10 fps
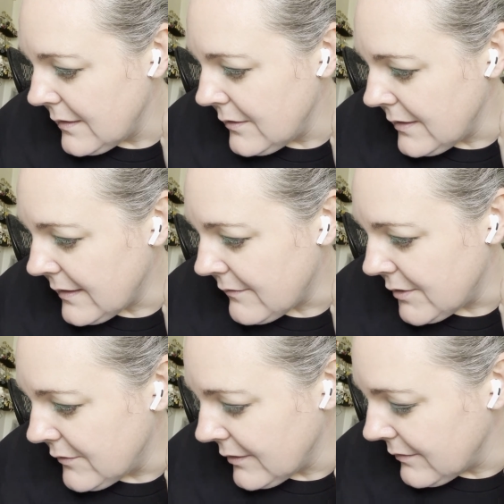think after
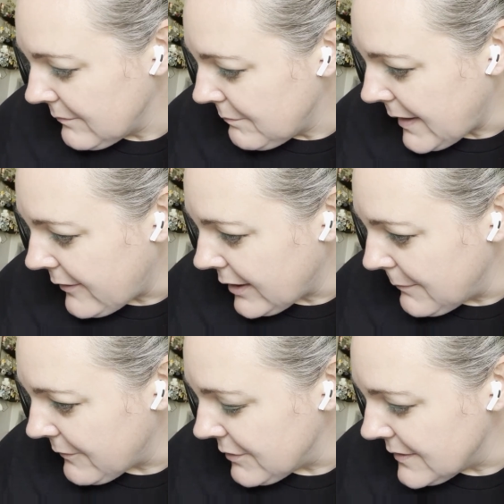using Pattern
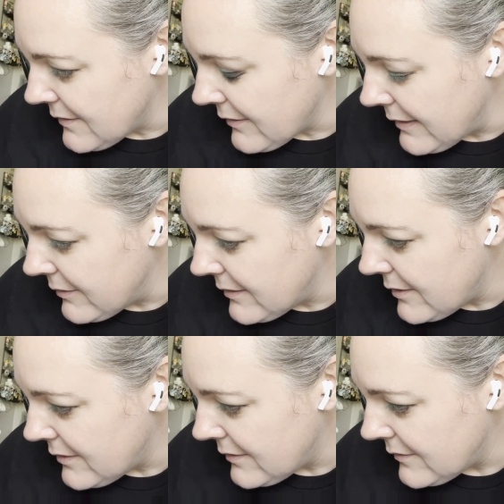Keeper for this long, I would
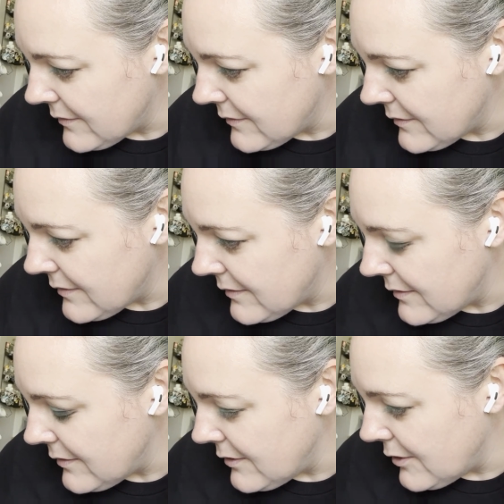
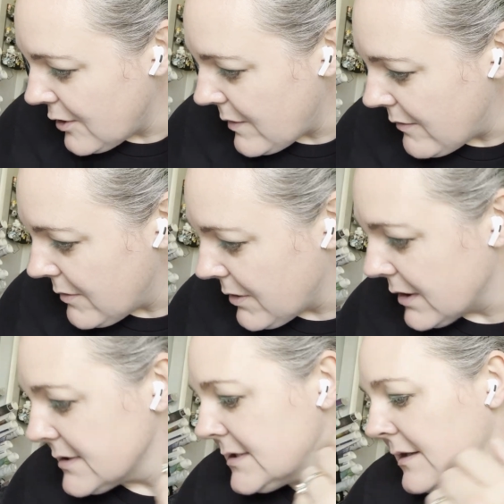know how it
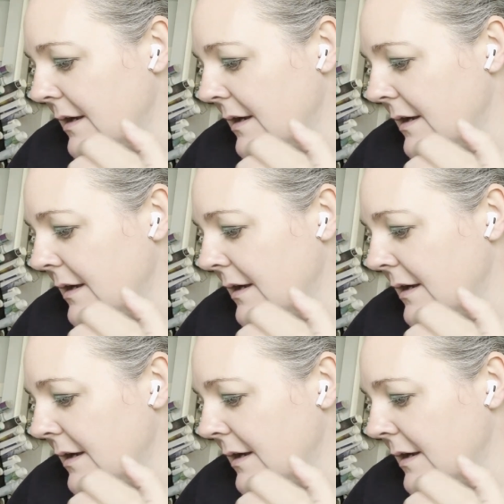works.